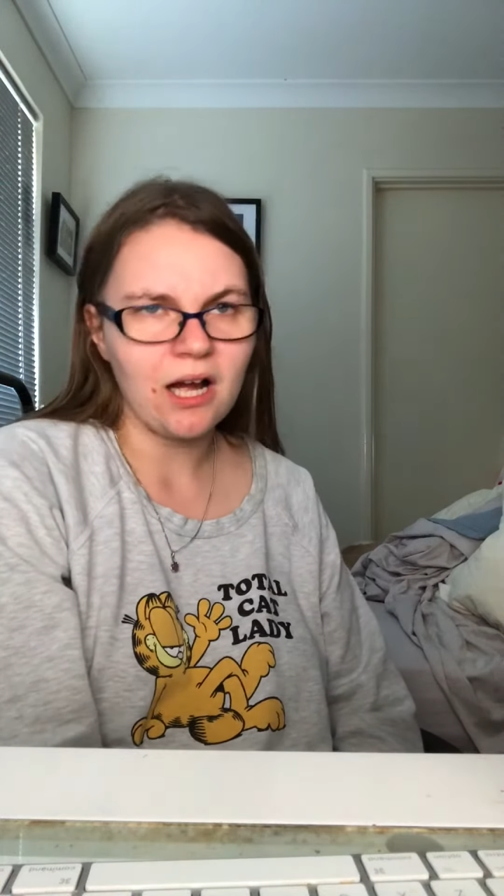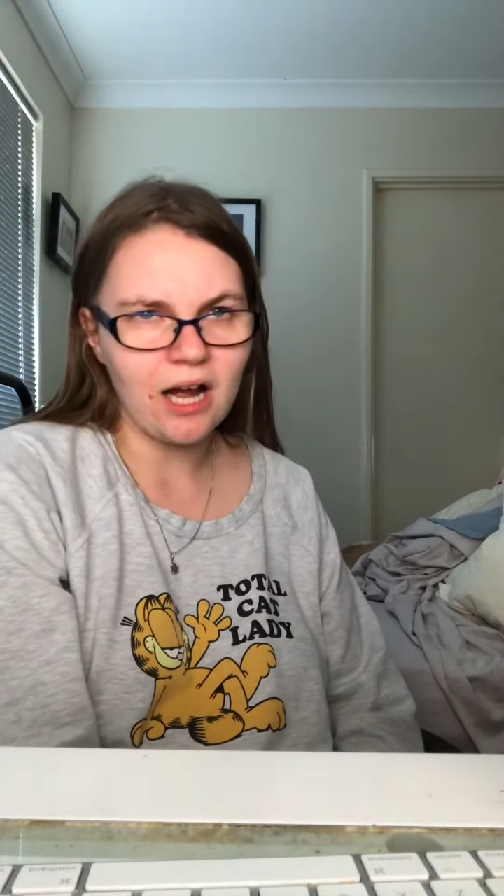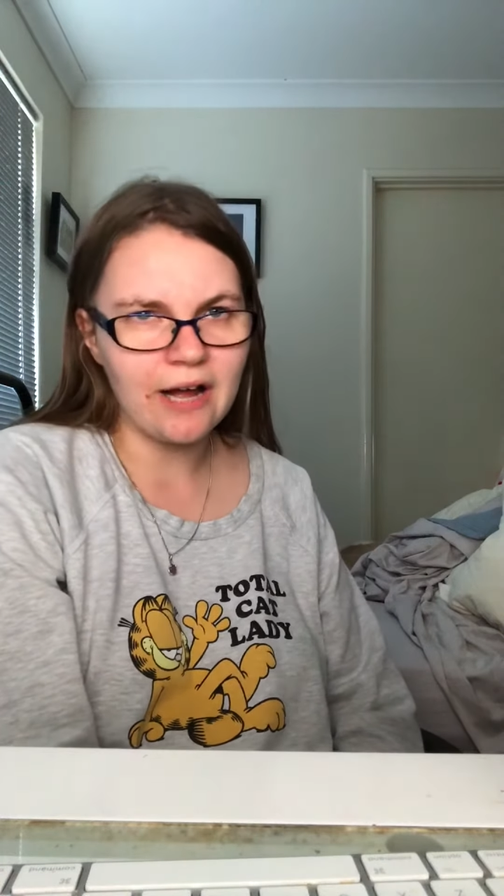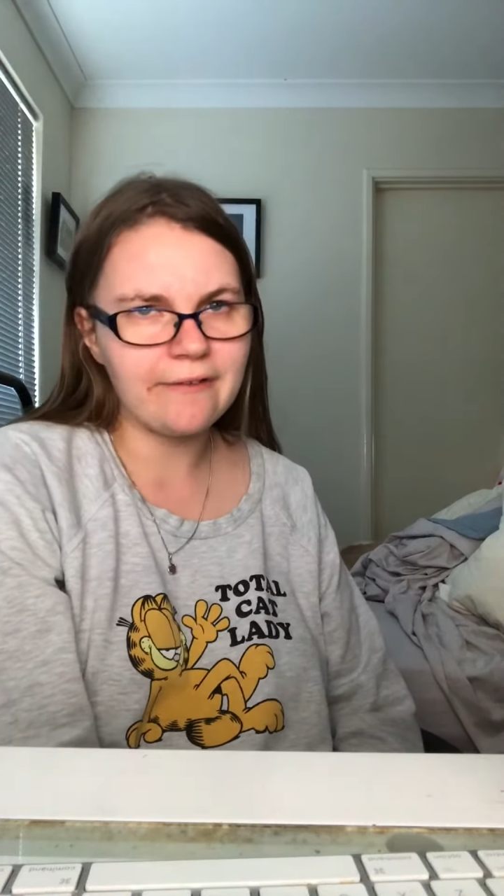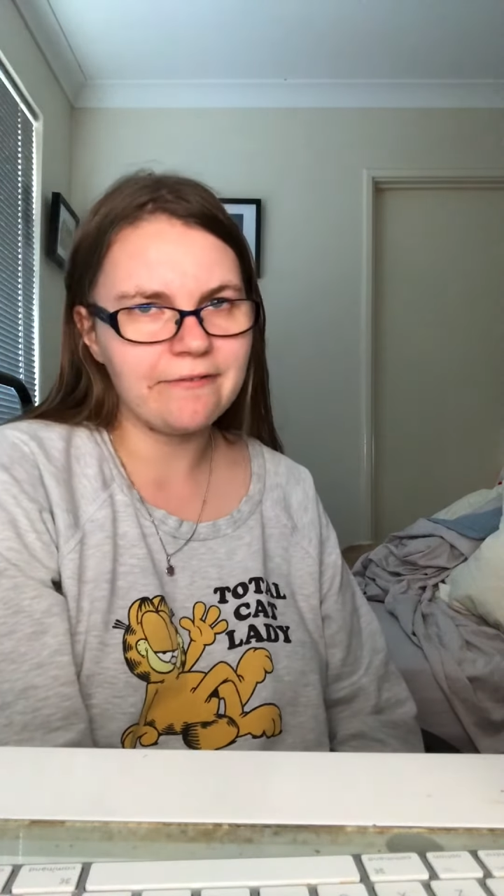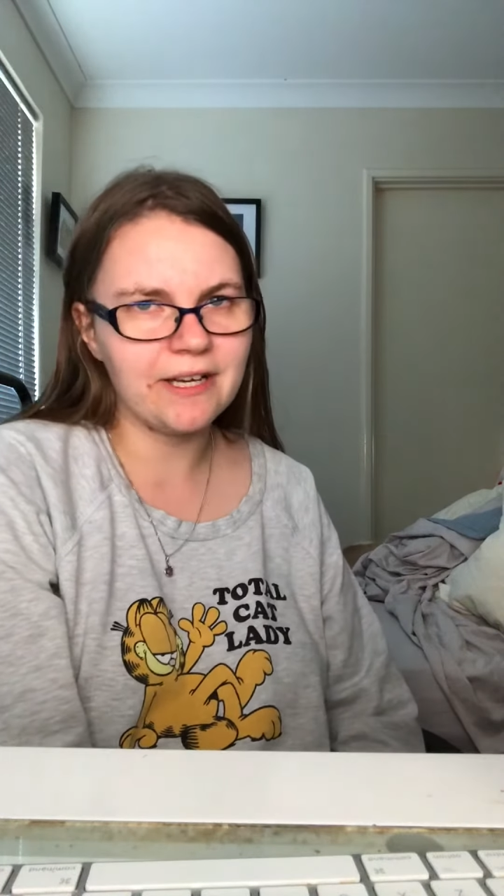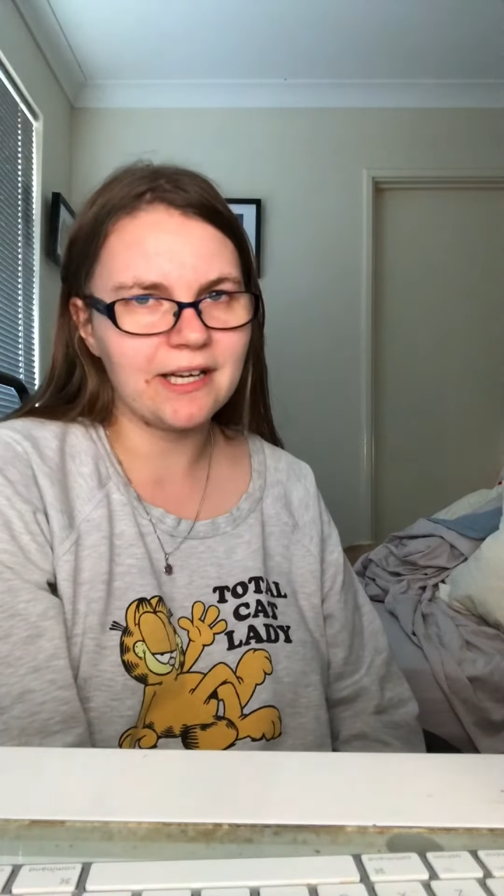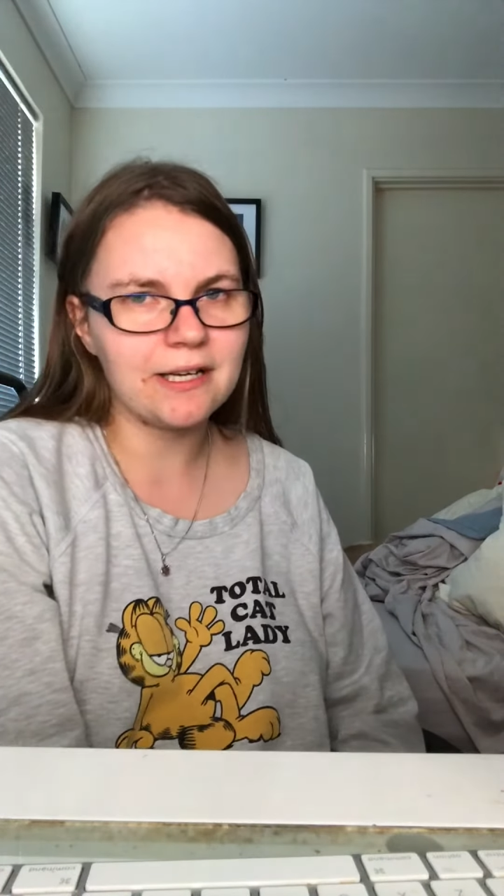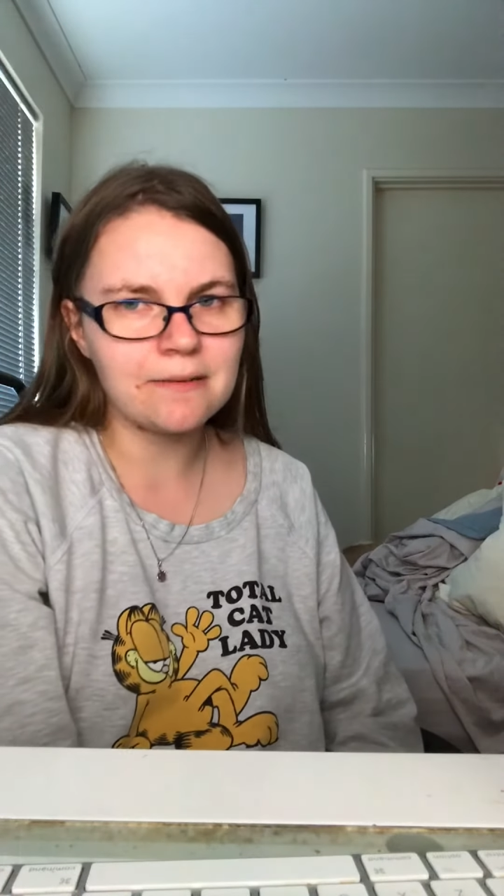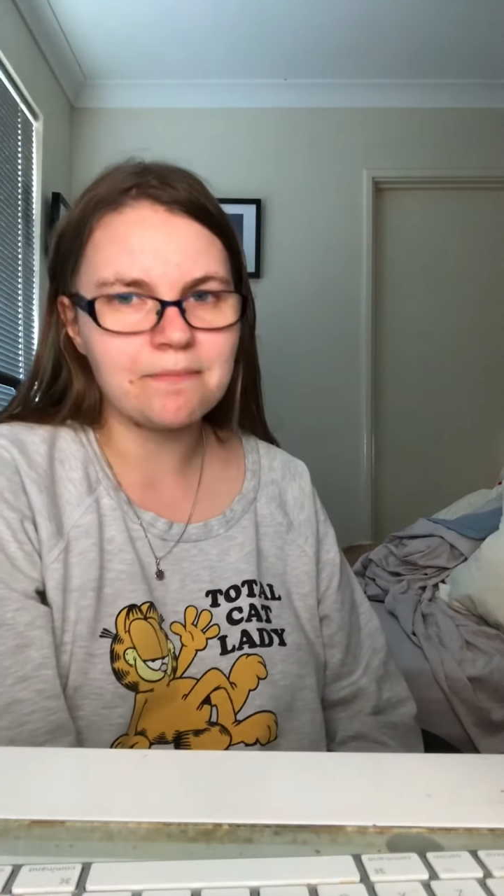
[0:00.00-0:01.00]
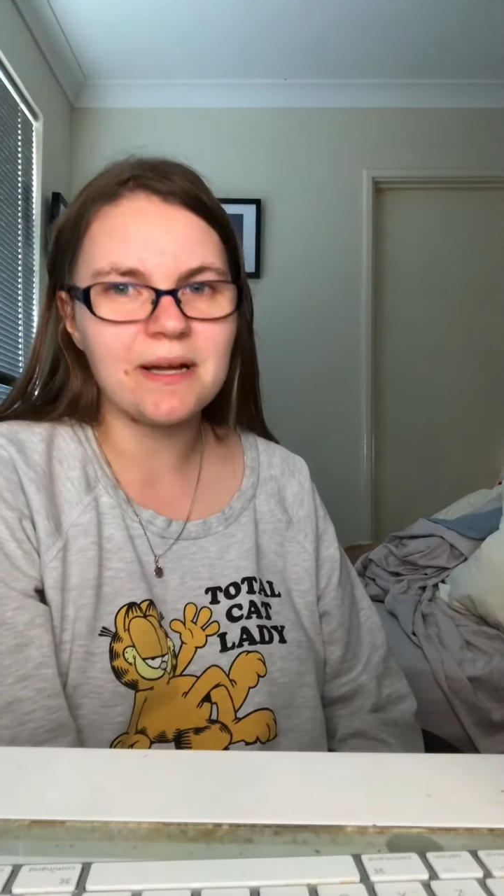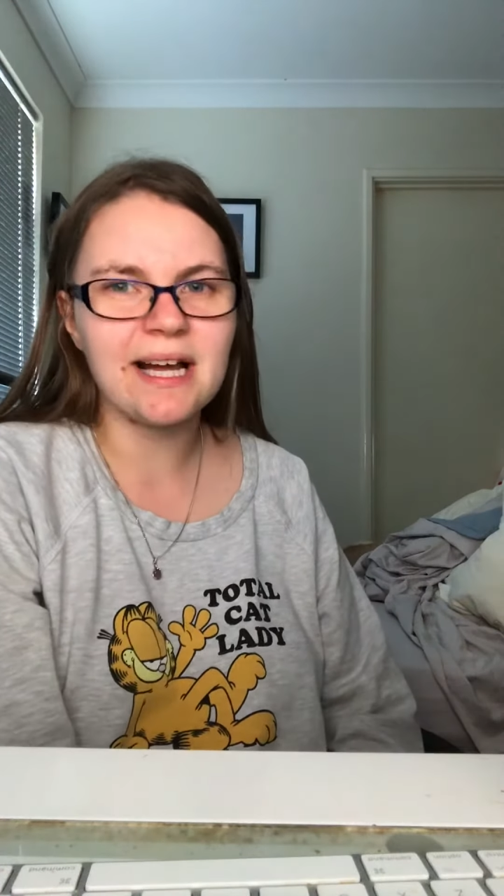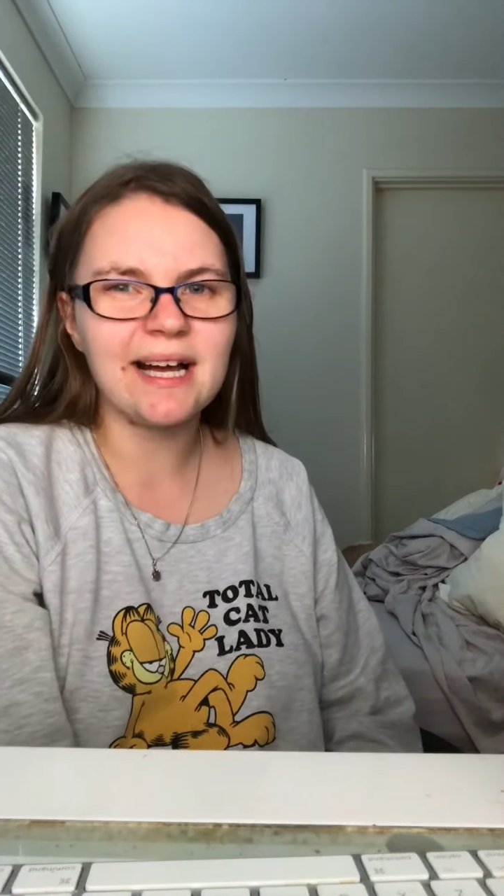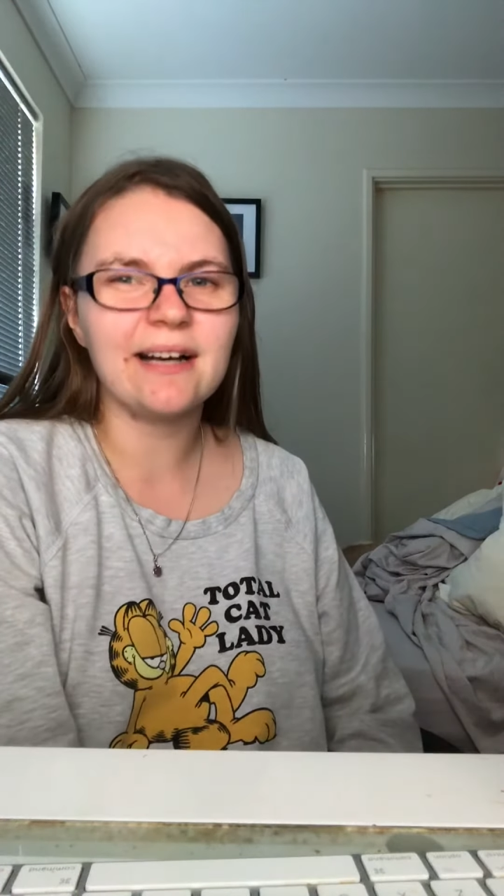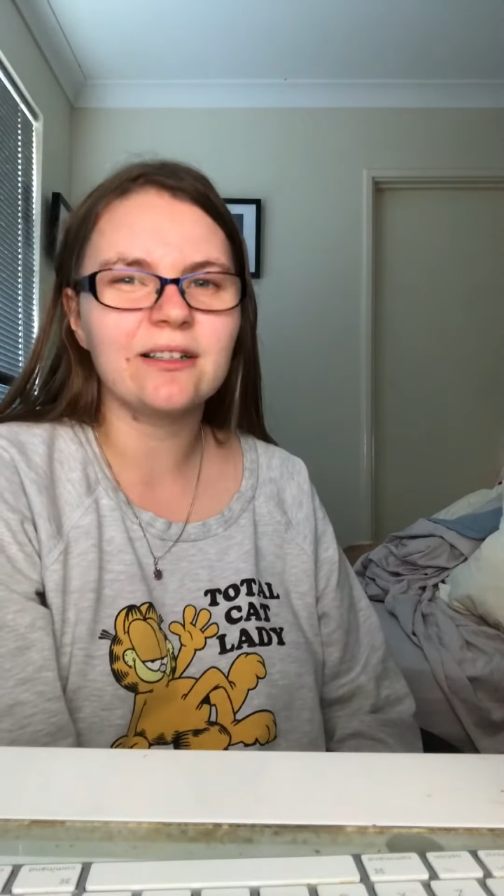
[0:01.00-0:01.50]
I think
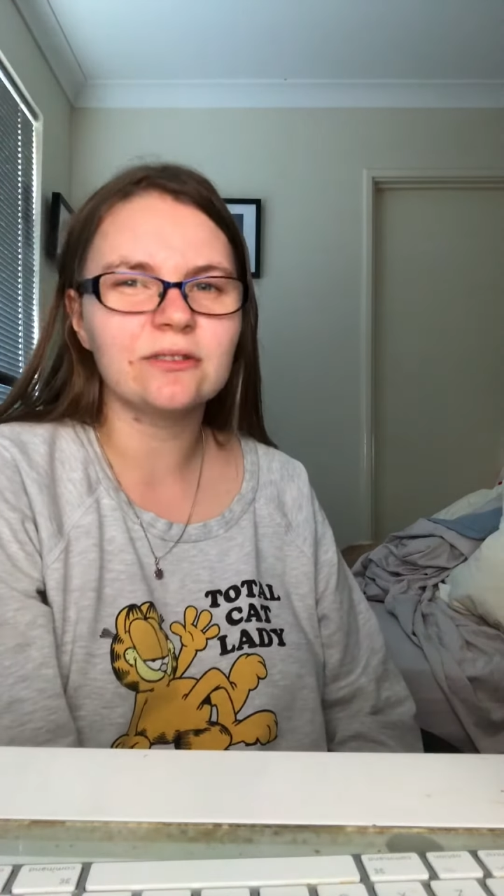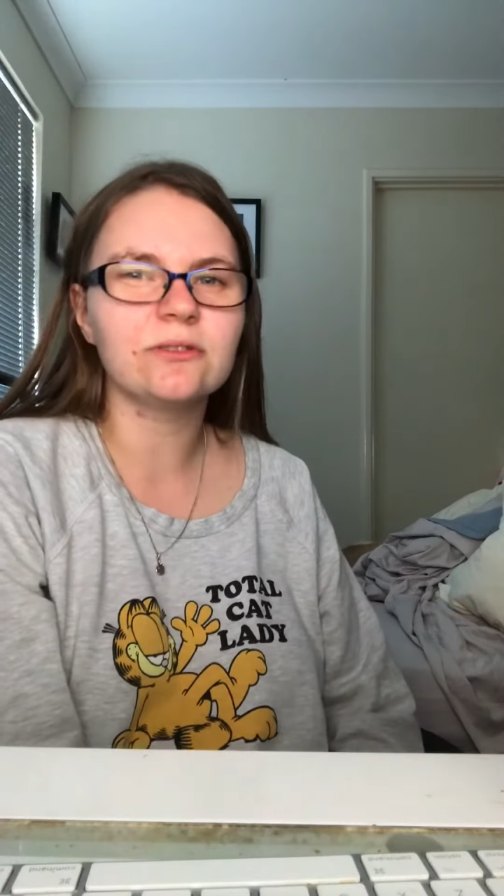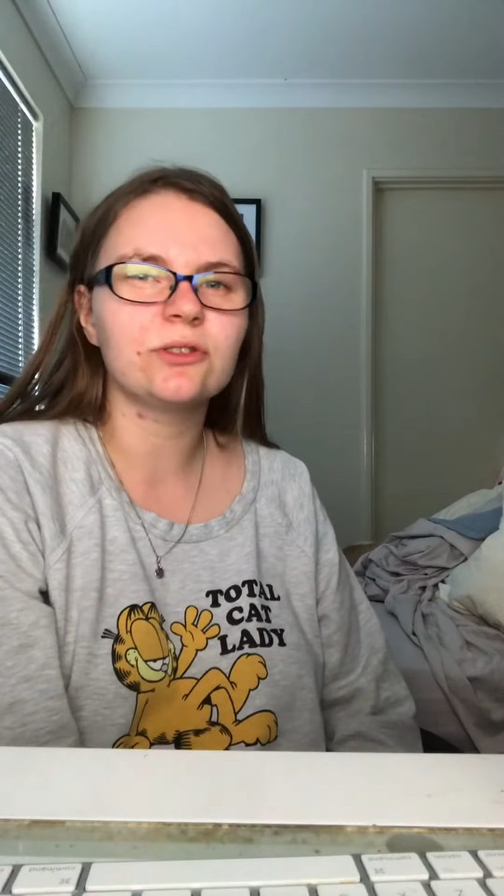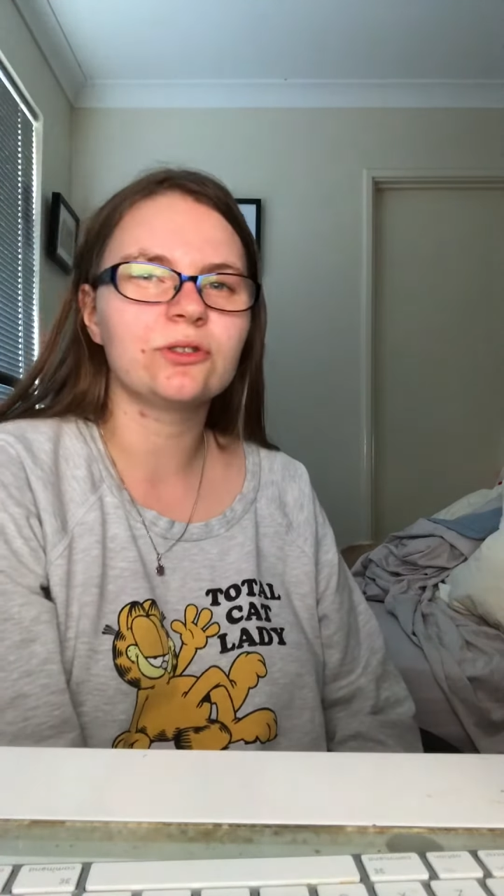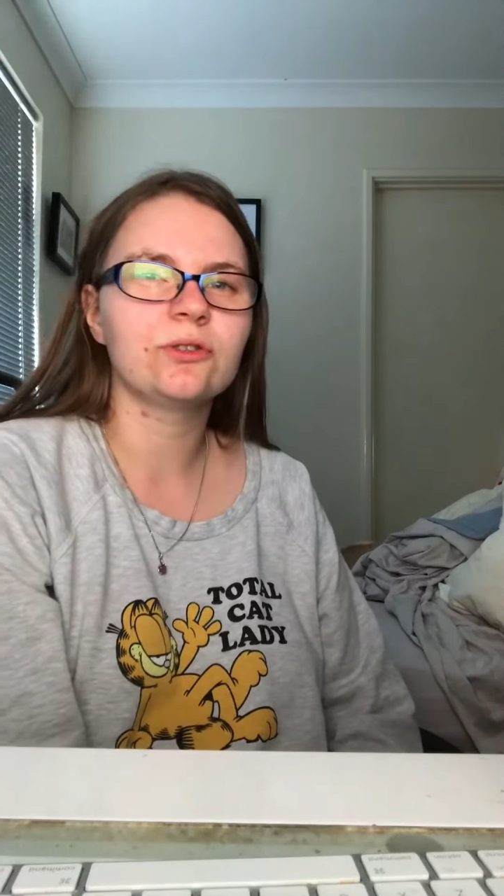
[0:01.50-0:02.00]
about